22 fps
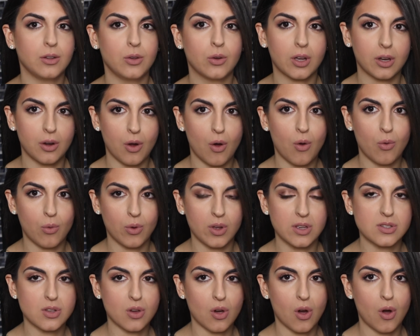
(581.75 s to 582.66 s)
you can
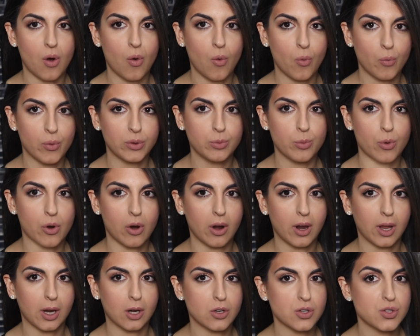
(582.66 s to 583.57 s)
always go with more
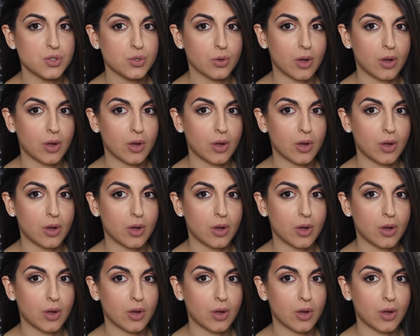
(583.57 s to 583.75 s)
layers